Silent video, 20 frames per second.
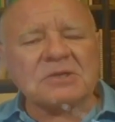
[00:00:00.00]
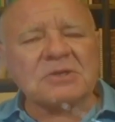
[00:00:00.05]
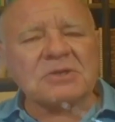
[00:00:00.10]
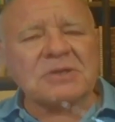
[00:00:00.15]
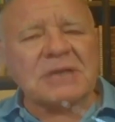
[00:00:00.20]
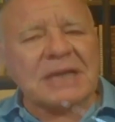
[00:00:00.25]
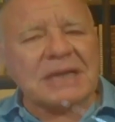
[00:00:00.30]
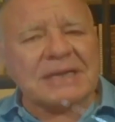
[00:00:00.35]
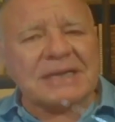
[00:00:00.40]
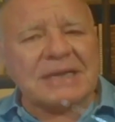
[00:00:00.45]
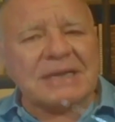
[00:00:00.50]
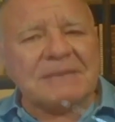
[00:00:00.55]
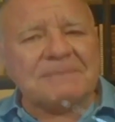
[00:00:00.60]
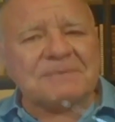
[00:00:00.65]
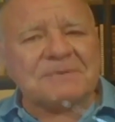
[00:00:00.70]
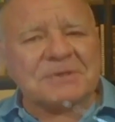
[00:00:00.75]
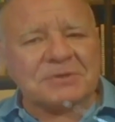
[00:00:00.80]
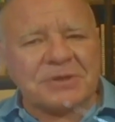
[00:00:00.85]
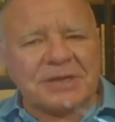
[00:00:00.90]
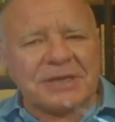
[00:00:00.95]
So that
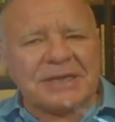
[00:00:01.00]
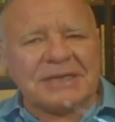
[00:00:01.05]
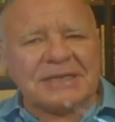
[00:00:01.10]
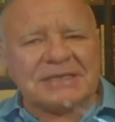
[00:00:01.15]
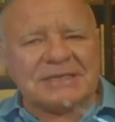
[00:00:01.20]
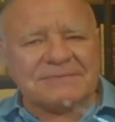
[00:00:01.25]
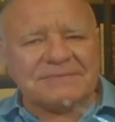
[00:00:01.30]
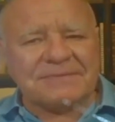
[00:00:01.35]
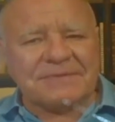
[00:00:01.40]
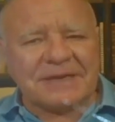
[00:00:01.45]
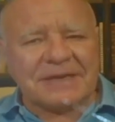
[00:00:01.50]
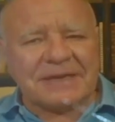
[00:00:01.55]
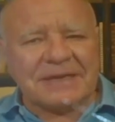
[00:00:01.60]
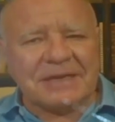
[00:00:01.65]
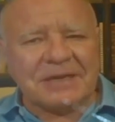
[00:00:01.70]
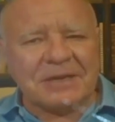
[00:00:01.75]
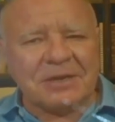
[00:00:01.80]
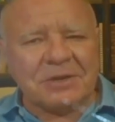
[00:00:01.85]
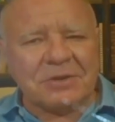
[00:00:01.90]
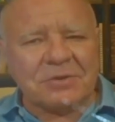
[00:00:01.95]
keeps rates
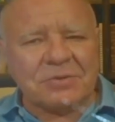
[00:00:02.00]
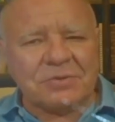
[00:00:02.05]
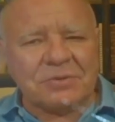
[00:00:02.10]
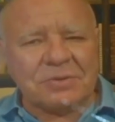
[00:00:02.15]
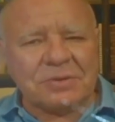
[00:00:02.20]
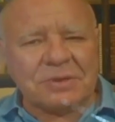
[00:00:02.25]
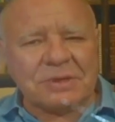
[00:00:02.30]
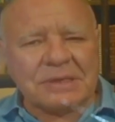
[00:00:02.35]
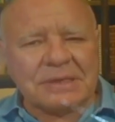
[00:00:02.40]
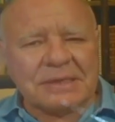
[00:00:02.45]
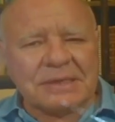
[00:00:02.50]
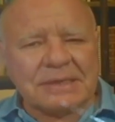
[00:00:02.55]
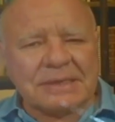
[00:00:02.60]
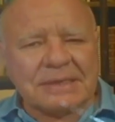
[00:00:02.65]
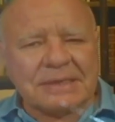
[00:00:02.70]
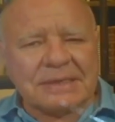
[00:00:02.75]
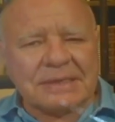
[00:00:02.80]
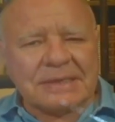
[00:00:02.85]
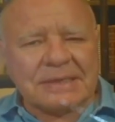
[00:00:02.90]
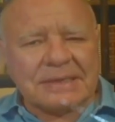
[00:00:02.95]
very low.
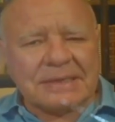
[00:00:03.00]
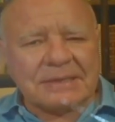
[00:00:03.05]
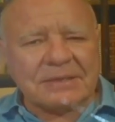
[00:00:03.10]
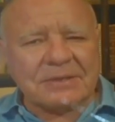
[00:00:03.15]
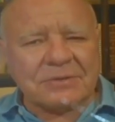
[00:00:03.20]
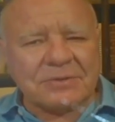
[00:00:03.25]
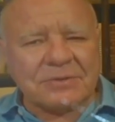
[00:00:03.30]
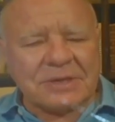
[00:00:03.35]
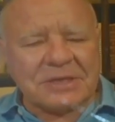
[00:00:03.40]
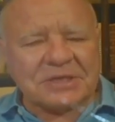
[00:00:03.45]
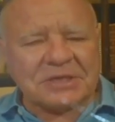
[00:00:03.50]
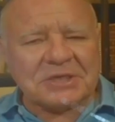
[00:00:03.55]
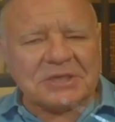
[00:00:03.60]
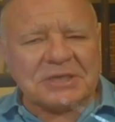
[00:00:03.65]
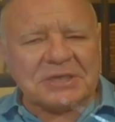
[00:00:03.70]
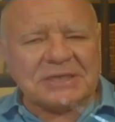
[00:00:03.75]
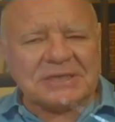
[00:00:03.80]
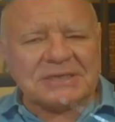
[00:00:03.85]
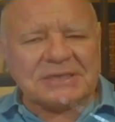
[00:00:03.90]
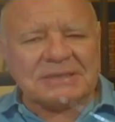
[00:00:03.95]
The
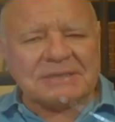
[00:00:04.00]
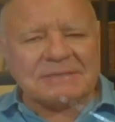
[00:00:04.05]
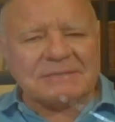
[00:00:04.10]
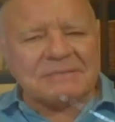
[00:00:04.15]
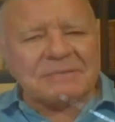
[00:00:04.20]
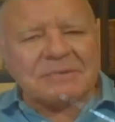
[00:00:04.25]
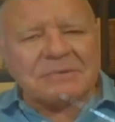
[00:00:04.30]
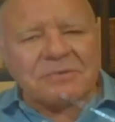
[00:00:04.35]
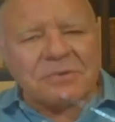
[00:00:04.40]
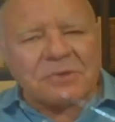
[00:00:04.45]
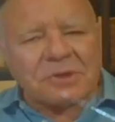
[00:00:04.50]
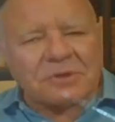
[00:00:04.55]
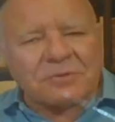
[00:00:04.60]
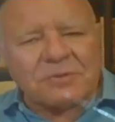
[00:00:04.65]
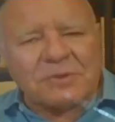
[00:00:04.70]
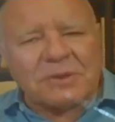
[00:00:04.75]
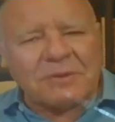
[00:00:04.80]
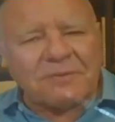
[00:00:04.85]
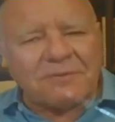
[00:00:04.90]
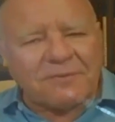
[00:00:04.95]
question is what
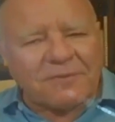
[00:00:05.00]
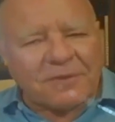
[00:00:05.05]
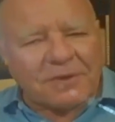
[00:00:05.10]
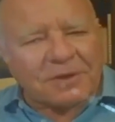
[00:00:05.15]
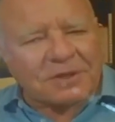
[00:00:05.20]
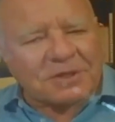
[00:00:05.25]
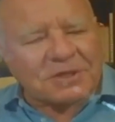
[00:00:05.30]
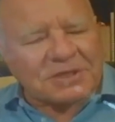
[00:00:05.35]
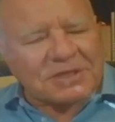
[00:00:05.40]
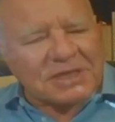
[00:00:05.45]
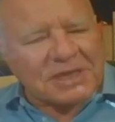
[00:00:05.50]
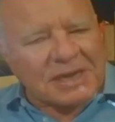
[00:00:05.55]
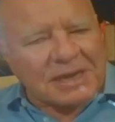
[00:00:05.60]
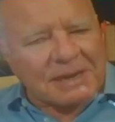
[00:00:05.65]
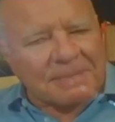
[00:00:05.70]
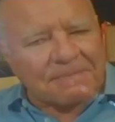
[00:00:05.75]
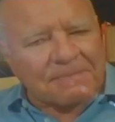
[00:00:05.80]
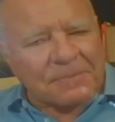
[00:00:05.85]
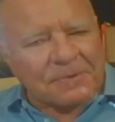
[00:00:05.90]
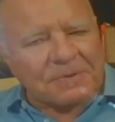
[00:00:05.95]
will first
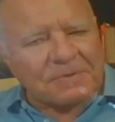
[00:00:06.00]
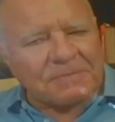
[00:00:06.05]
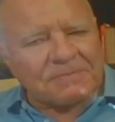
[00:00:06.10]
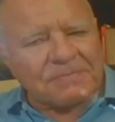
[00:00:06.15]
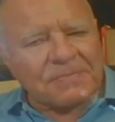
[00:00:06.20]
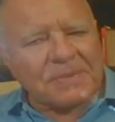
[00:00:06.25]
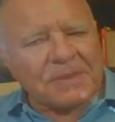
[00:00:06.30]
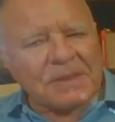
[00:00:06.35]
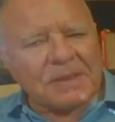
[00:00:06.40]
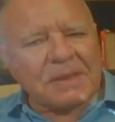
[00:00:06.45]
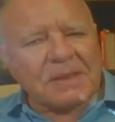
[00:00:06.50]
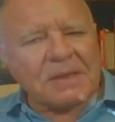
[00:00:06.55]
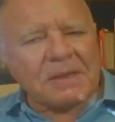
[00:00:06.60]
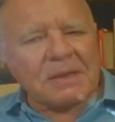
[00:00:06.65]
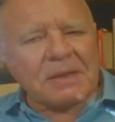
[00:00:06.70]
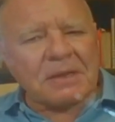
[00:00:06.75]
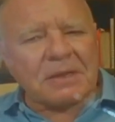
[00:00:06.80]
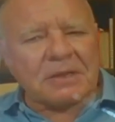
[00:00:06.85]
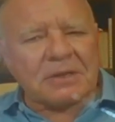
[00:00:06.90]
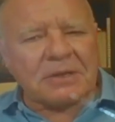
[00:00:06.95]
happen?
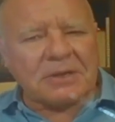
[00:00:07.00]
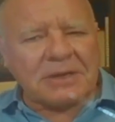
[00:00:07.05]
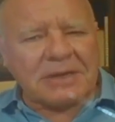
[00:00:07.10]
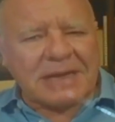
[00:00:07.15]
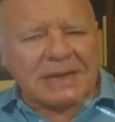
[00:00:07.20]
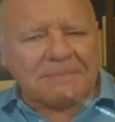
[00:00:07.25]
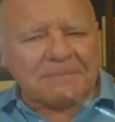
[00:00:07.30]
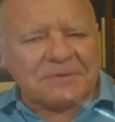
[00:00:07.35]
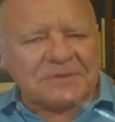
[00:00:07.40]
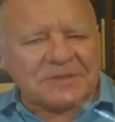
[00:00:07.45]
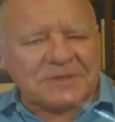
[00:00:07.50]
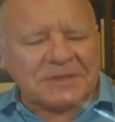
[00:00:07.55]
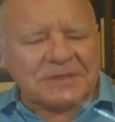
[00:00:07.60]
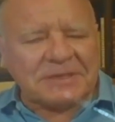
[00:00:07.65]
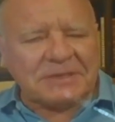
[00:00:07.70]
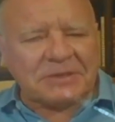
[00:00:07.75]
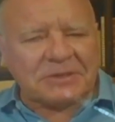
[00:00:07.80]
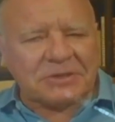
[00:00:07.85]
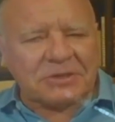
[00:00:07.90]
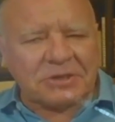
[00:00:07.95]
A collapse
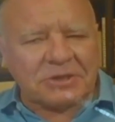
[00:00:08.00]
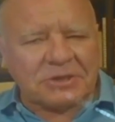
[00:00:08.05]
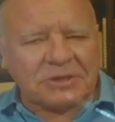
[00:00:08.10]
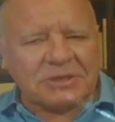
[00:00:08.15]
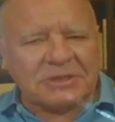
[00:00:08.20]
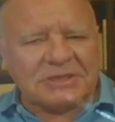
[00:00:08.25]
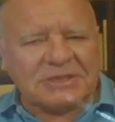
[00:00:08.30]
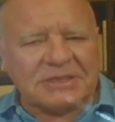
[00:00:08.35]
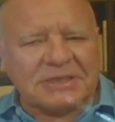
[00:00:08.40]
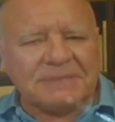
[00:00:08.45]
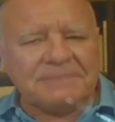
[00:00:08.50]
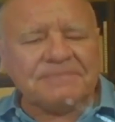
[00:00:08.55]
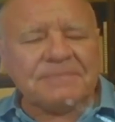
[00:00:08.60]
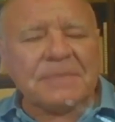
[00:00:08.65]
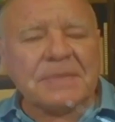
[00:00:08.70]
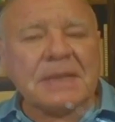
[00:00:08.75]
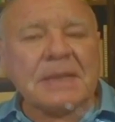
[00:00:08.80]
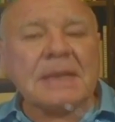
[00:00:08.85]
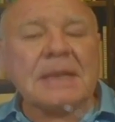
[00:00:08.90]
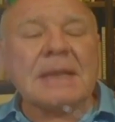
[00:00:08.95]
in the currency?
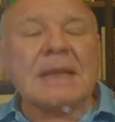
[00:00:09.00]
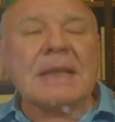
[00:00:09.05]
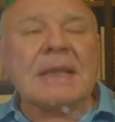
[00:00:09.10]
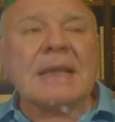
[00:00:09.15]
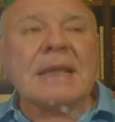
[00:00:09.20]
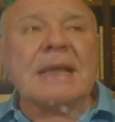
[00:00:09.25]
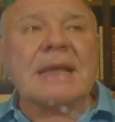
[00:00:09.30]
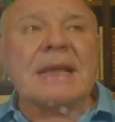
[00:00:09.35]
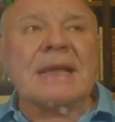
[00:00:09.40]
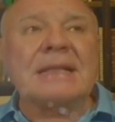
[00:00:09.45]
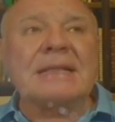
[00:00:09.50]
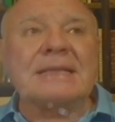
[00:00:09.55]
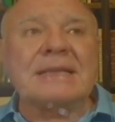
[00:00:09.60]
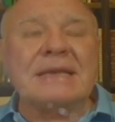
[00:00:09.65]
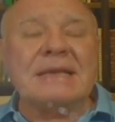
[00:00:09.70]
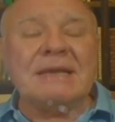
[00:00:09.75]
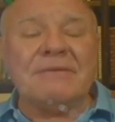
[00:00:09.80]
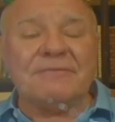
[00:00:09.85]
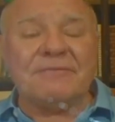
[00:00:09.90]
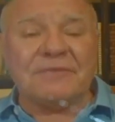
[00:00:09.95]

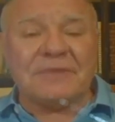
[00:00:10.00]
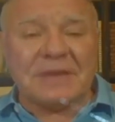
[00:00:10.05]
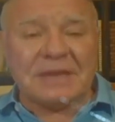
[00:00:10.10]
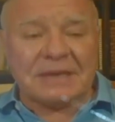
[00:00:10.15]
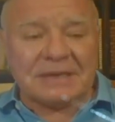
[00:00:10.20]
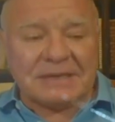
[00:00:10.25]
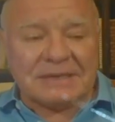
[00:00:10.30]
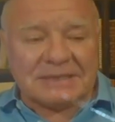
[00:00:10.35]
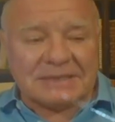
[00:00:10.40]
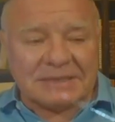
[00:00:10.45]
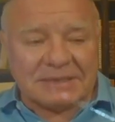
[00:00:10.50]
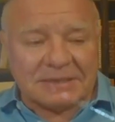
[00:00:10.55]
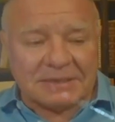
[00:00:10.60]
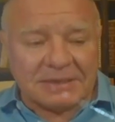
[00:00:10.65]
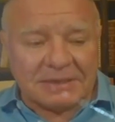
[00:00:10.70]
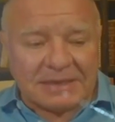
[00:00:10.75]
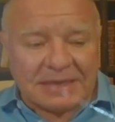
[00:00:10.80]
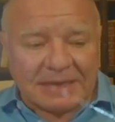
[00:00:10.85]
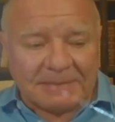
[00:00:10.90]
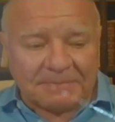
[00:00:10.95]
And if there is a
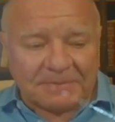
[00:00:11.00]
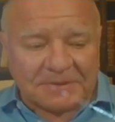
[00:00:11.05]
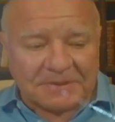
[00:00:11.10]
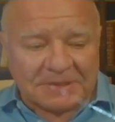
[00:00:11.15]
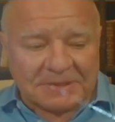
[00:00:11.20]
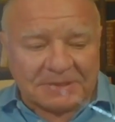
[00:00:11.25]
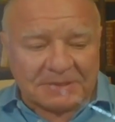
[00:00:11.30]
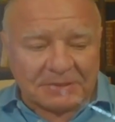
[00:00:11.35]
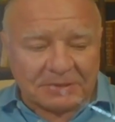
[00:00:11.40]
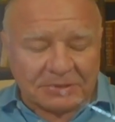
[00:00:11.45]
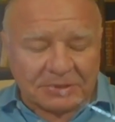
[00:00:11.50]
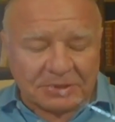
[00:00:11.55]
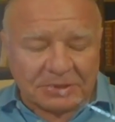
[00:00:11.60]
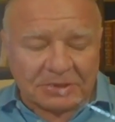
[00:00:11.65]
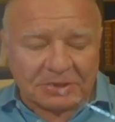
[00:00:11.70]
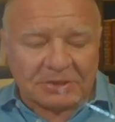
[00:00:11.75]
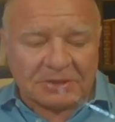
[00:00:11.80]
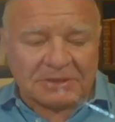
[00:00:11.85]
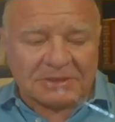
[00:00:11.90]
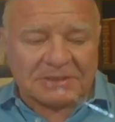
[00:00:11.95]
collapse in the
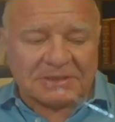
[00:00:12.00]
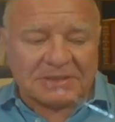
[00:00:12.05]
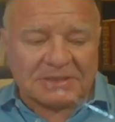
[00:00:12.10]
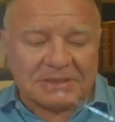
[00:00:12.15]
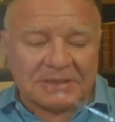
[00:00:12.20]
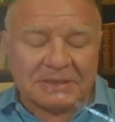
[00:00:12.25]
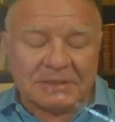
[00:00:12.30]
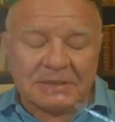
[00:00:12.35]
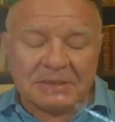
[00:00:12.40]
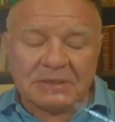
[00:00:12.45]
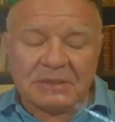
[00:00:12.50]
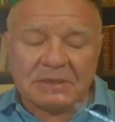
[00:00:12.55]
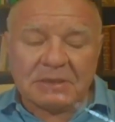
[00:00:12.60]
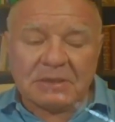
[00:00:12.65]
currency,